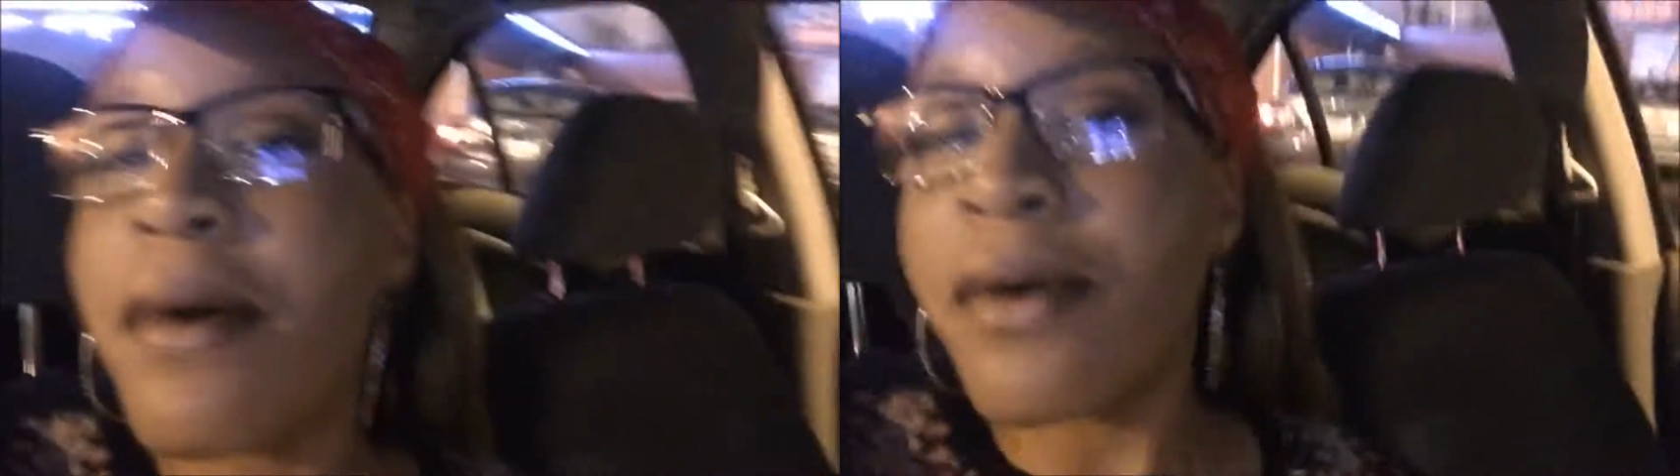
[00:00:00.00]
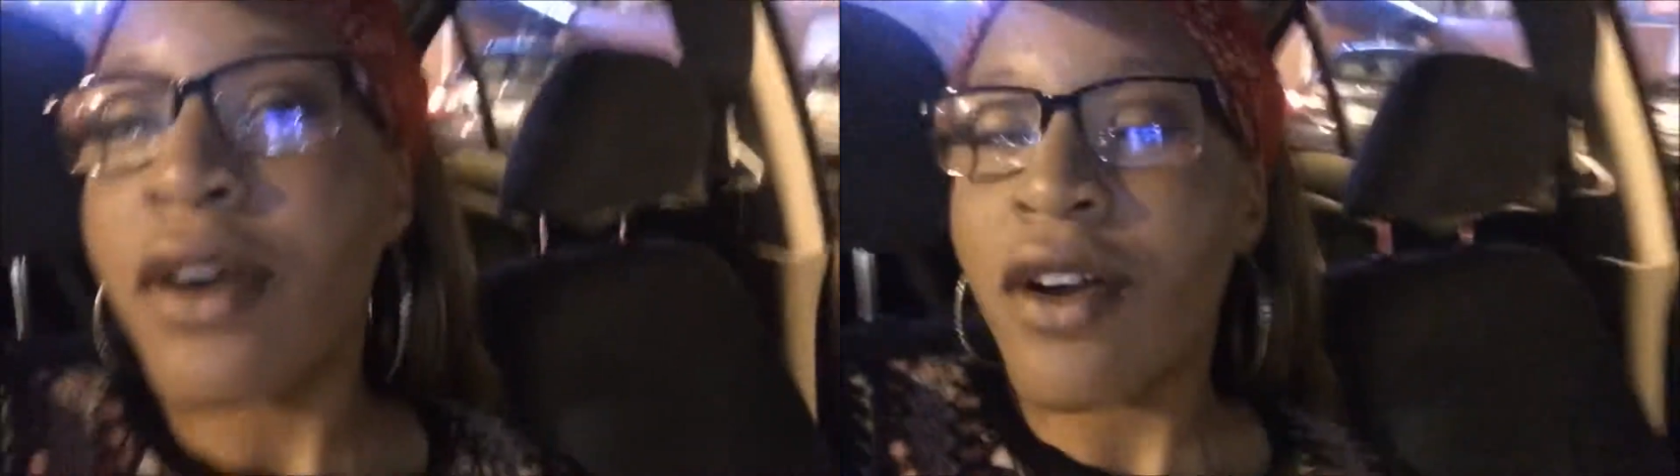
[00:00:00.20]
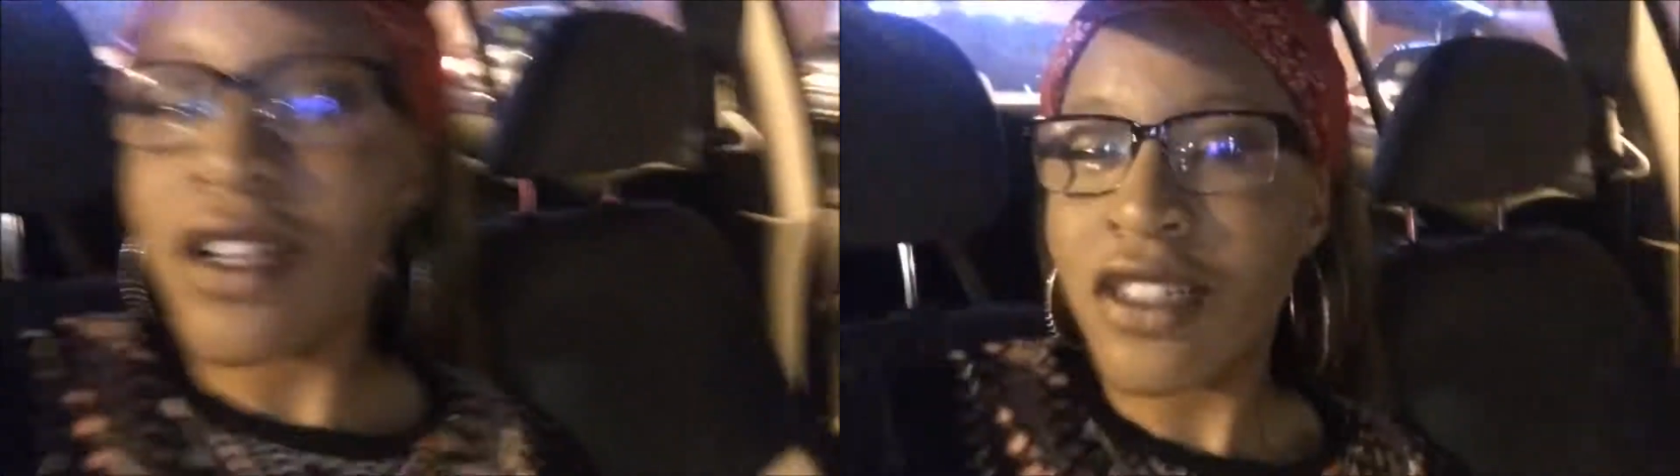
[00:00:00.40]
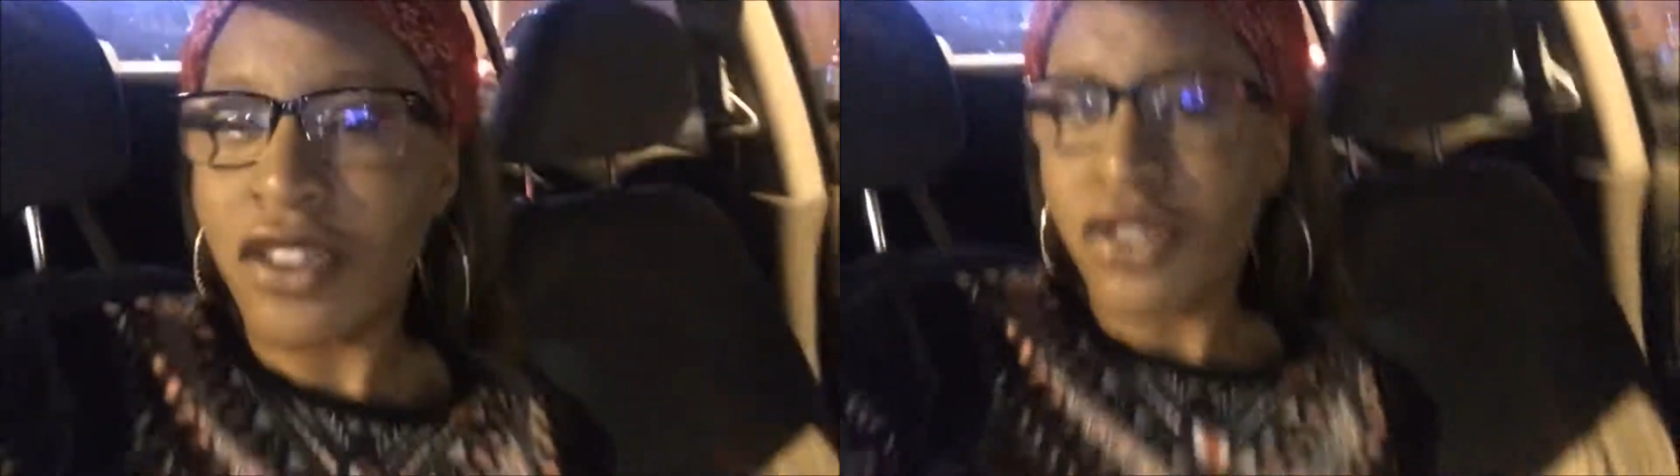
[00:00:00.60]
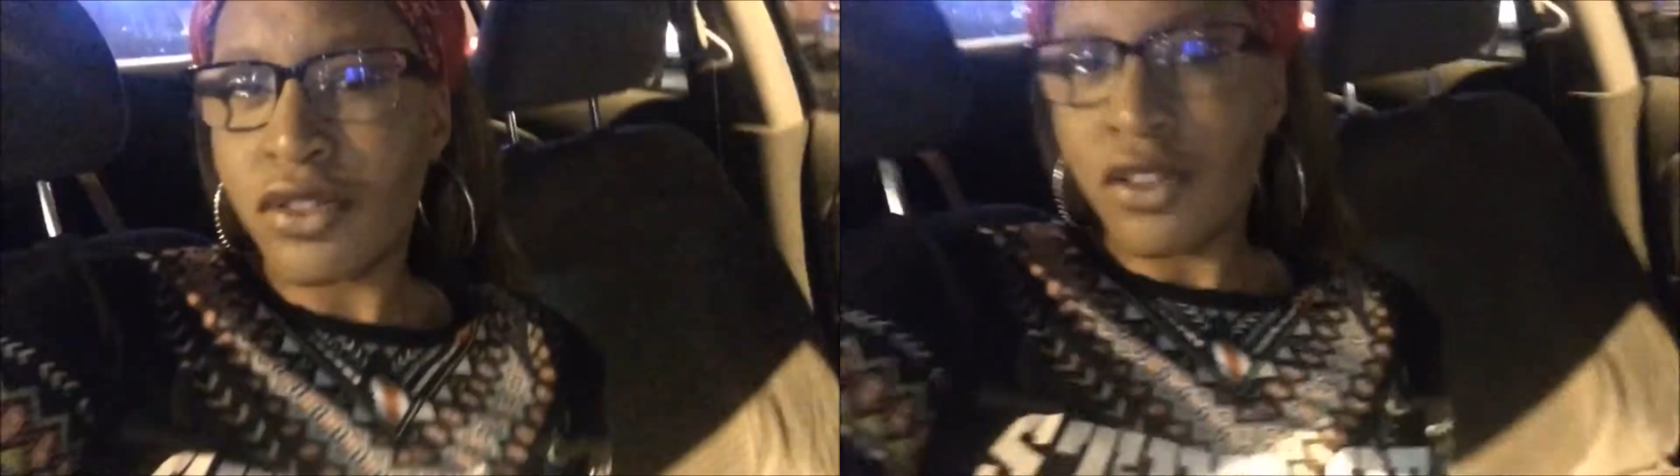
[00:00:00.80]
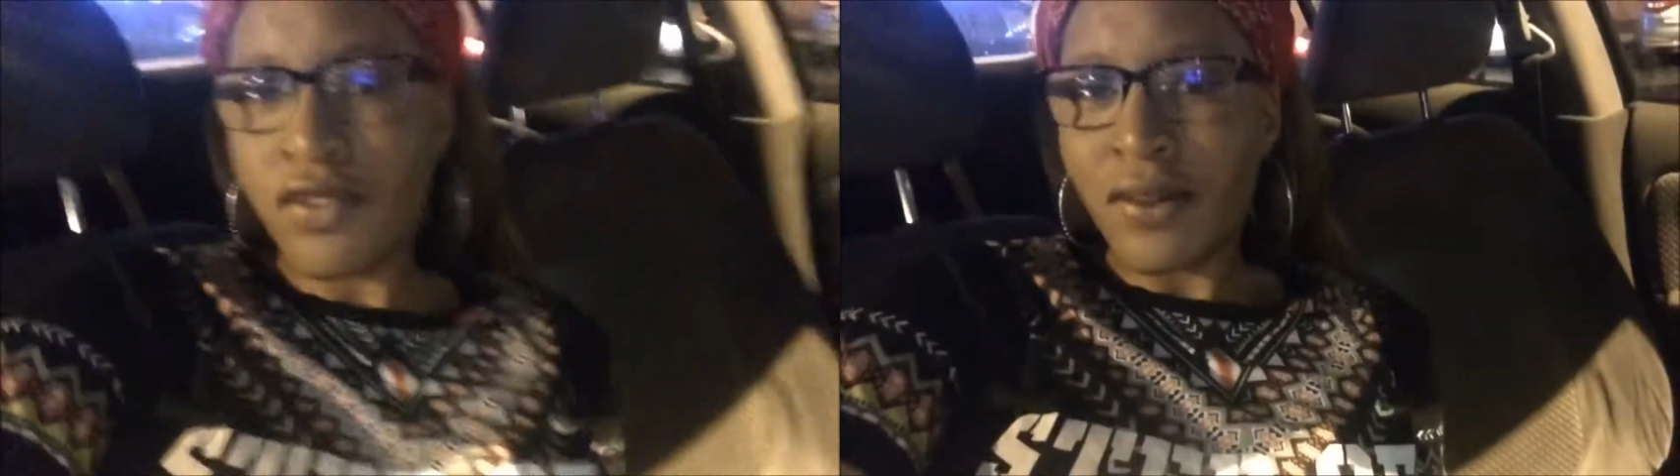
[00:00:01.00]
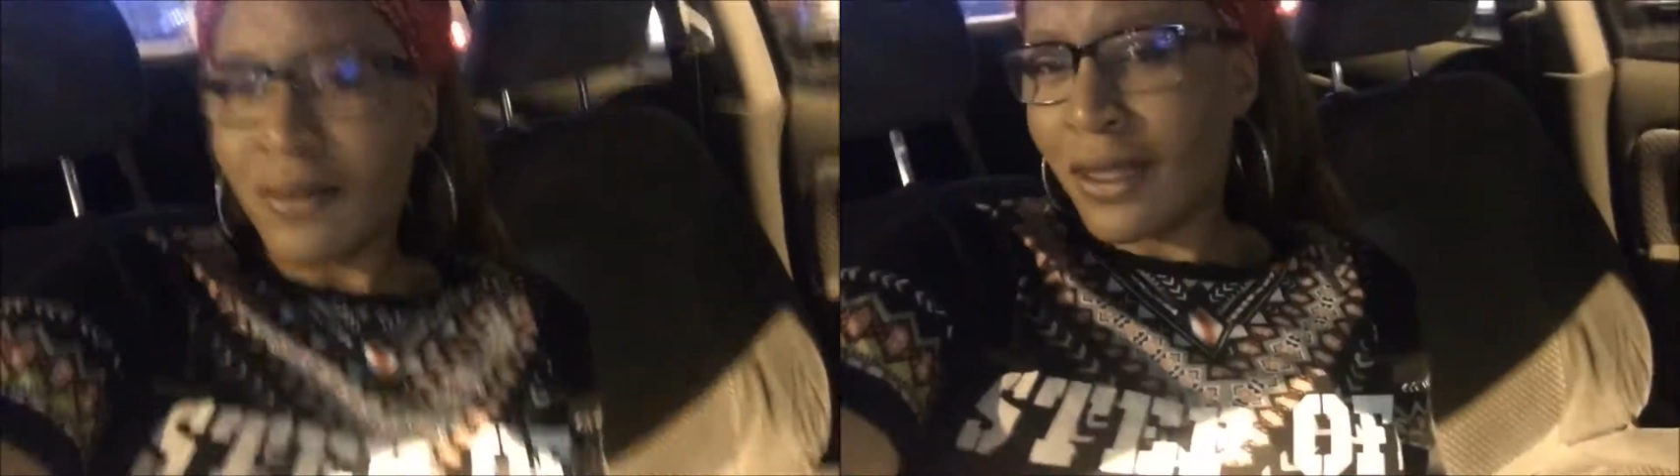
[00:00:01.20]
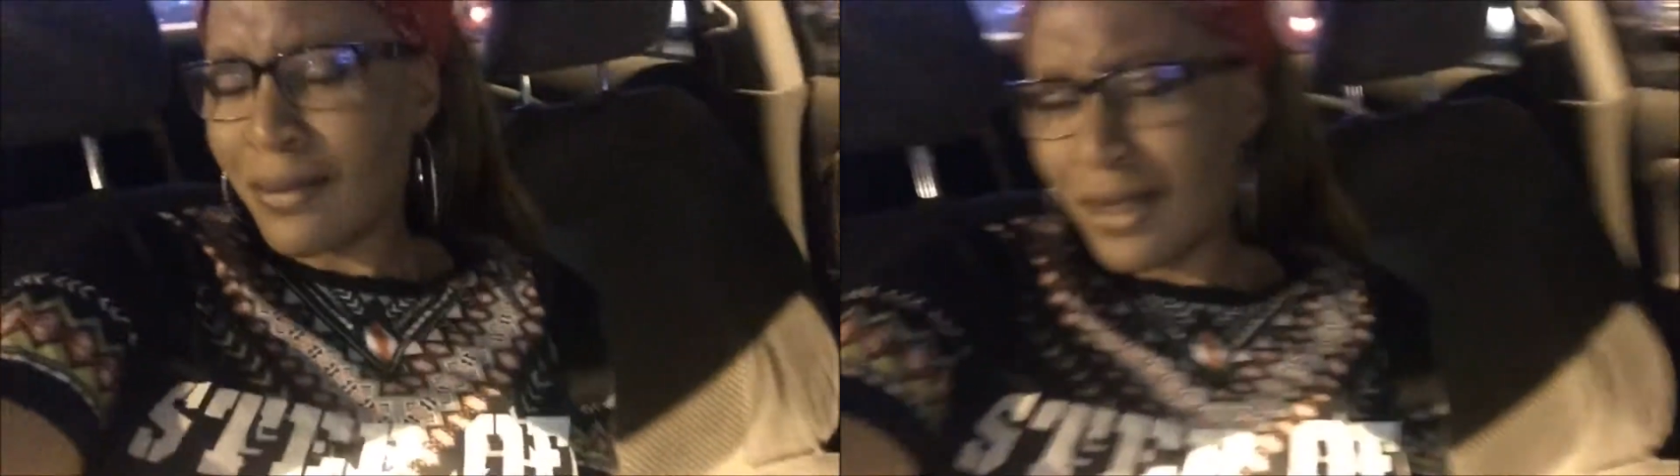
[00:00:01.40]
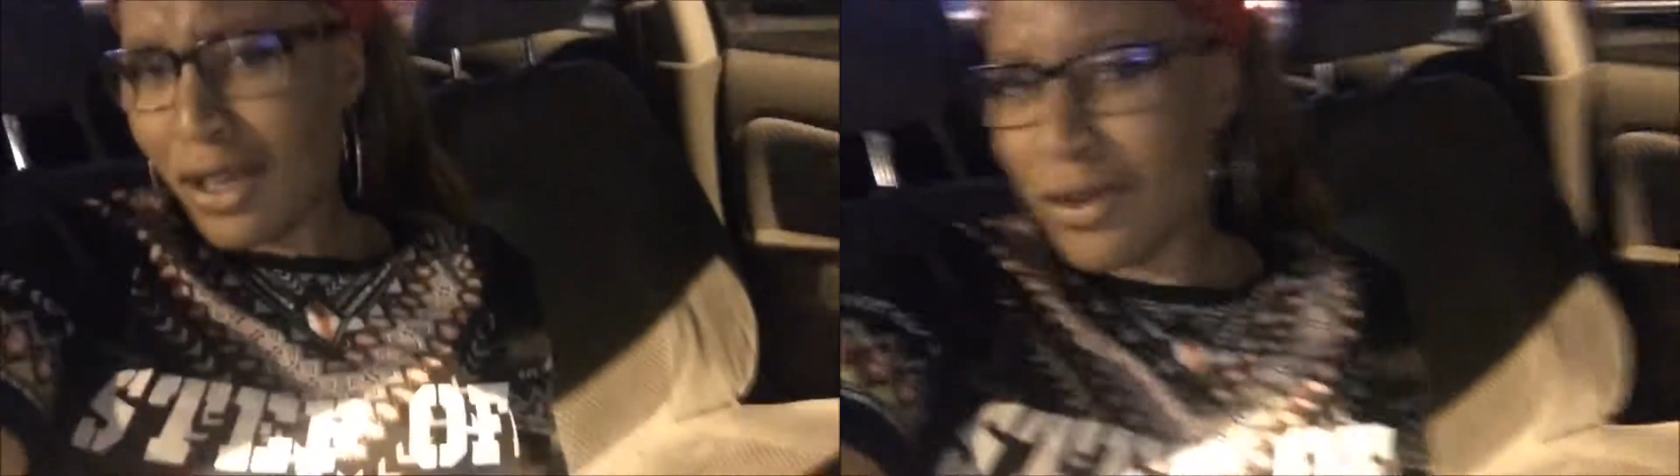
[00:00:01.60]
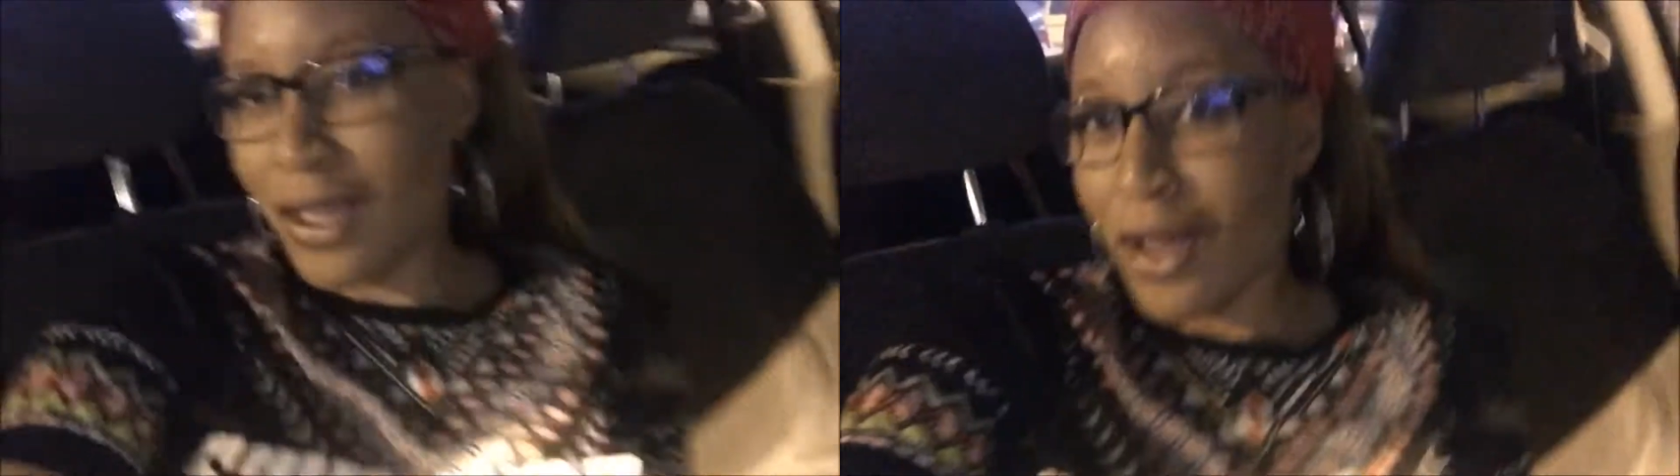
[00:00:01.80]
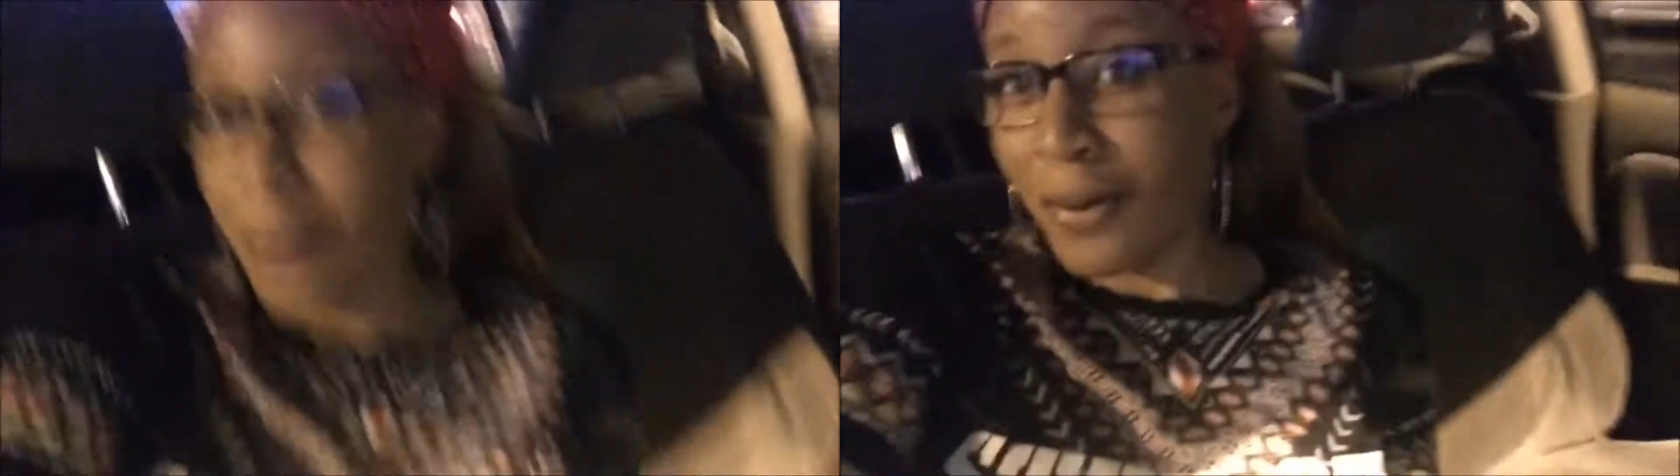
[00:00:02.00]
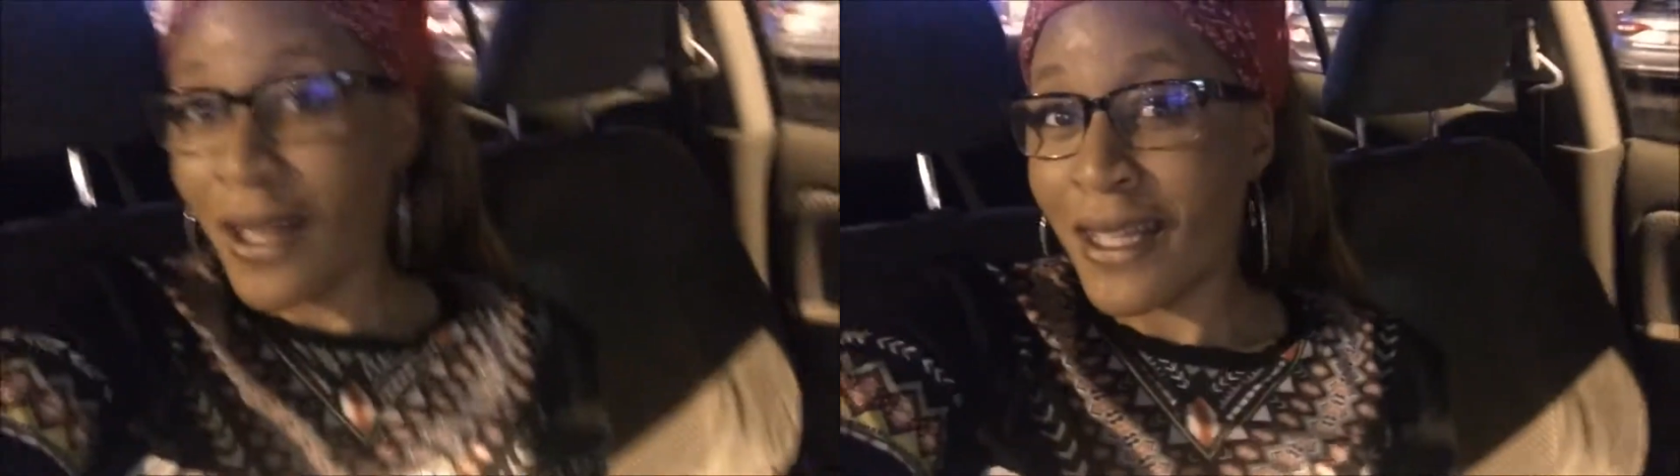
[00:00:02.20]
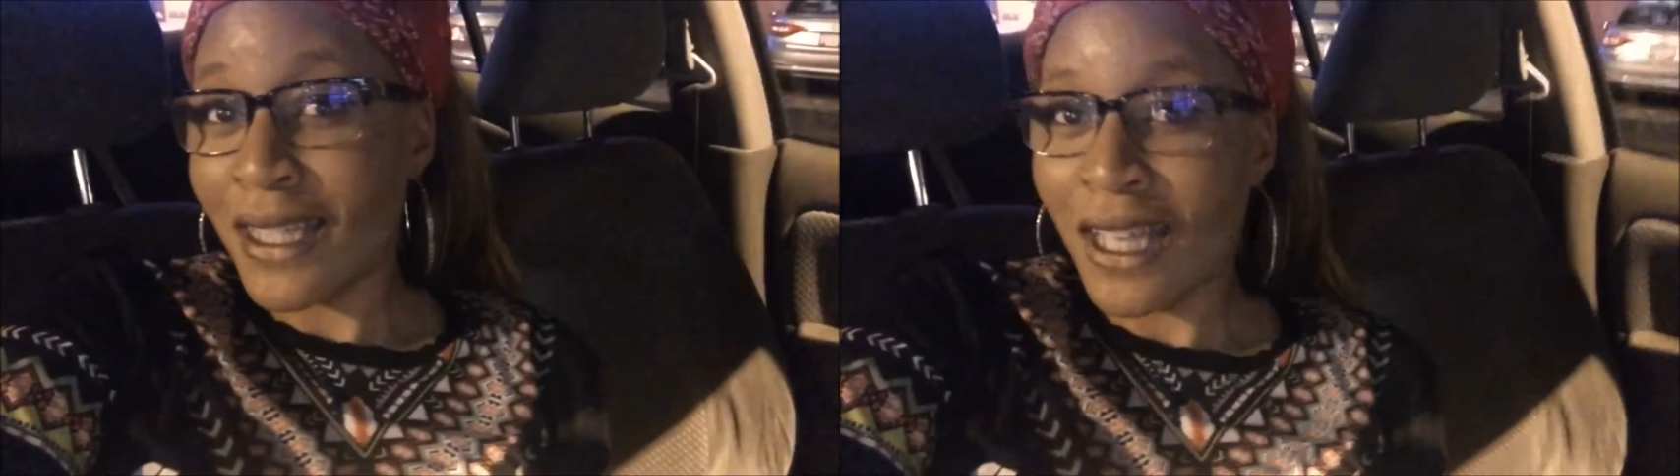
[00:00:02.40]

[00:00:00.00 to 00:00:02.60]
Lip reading: but we're across the street from some Tokyo place,